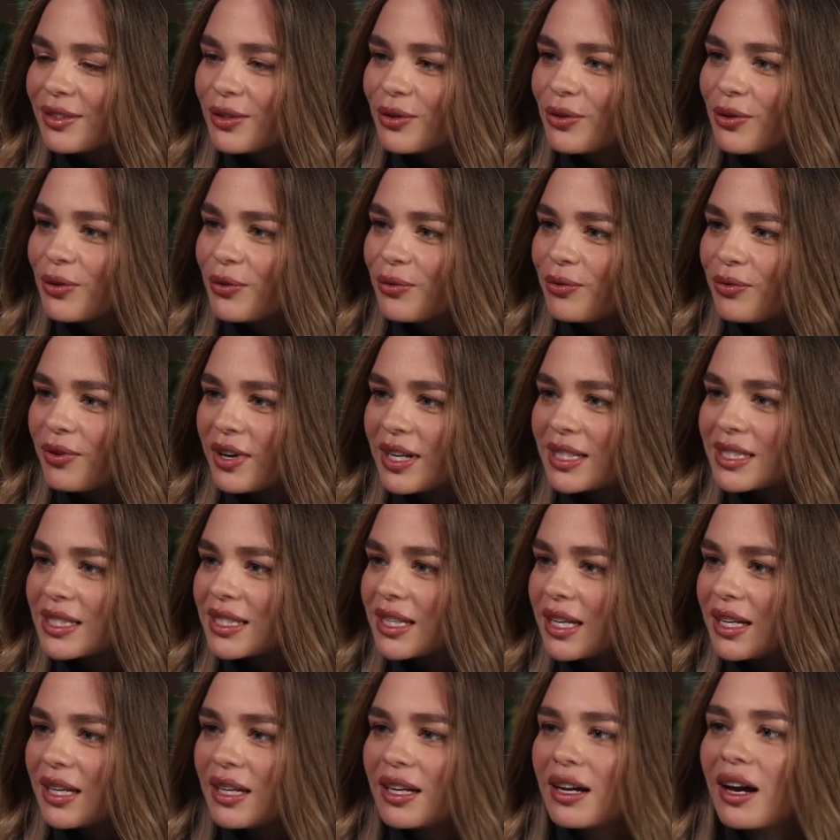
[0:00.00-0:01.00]
Do you
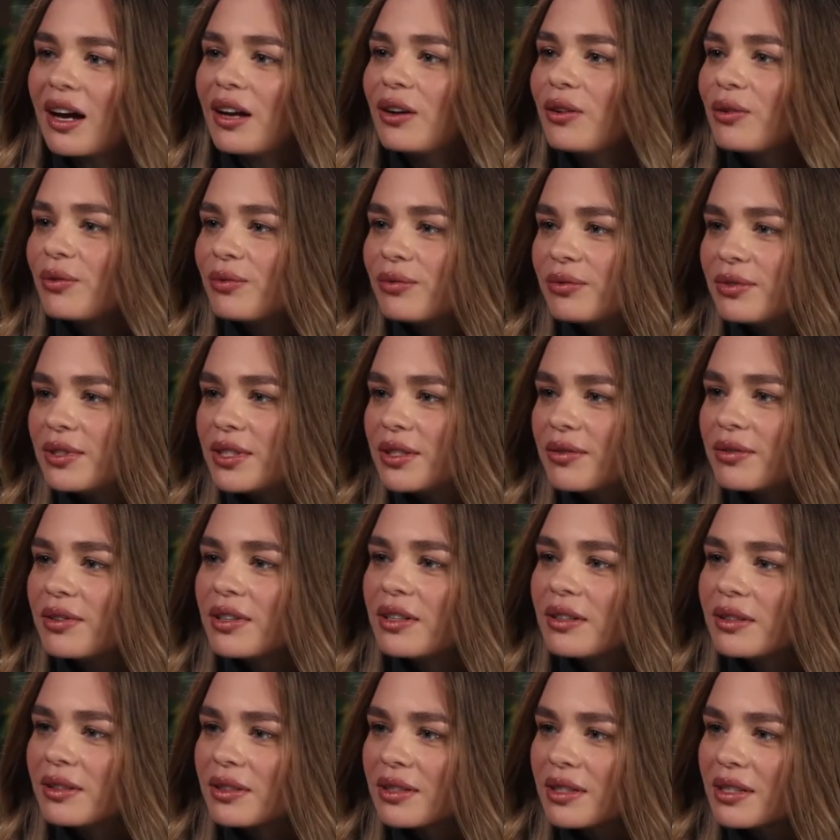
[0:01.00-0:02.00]
face any kind of
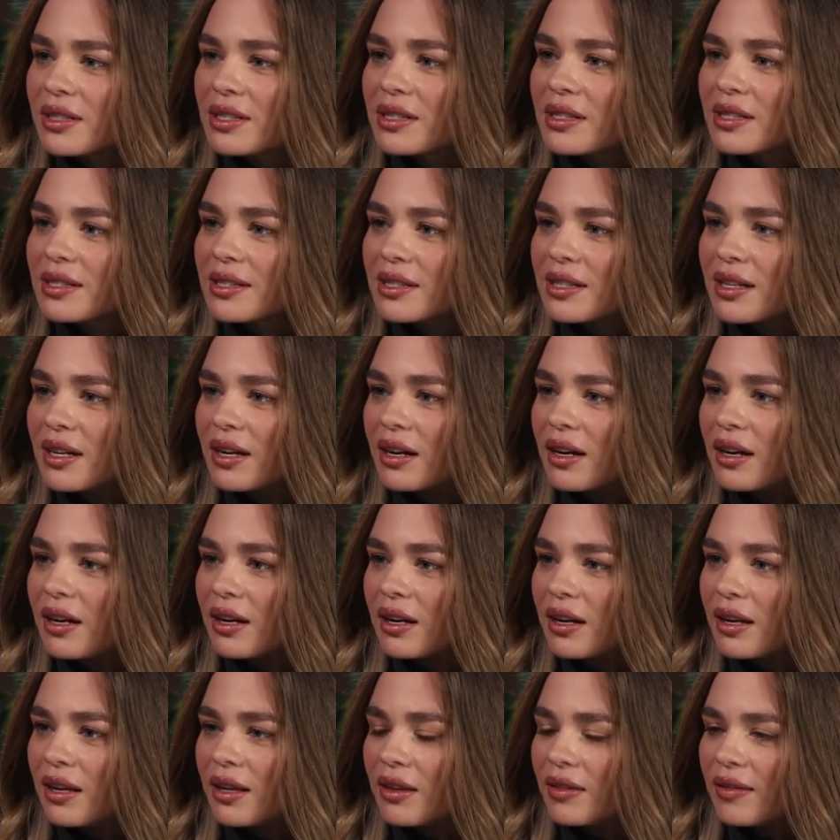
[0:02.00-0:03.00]
difficulties
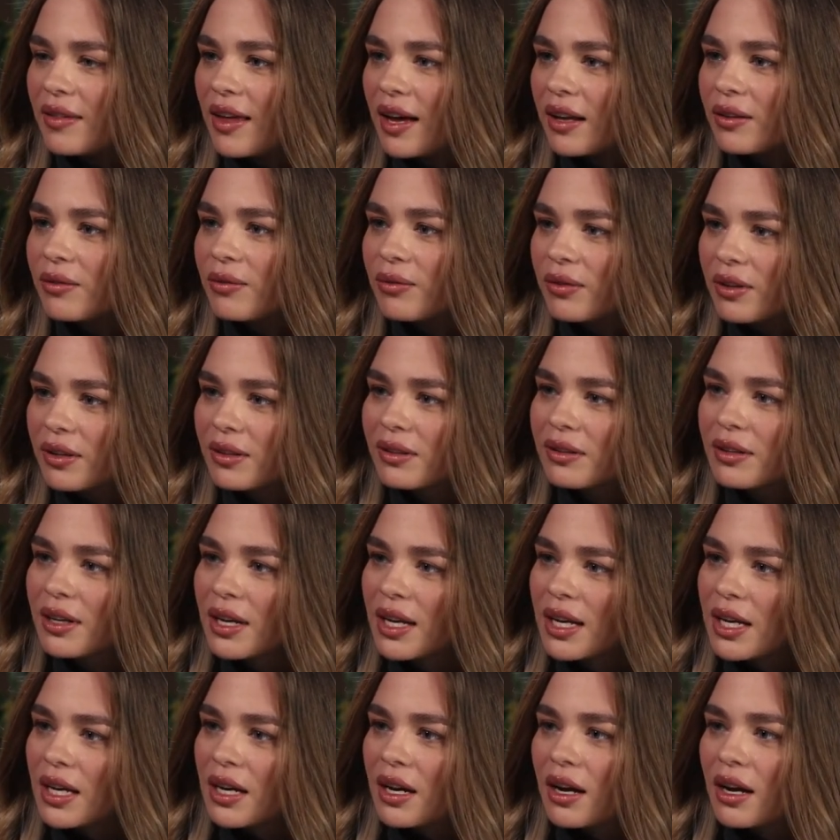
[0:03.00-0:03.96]
in that field?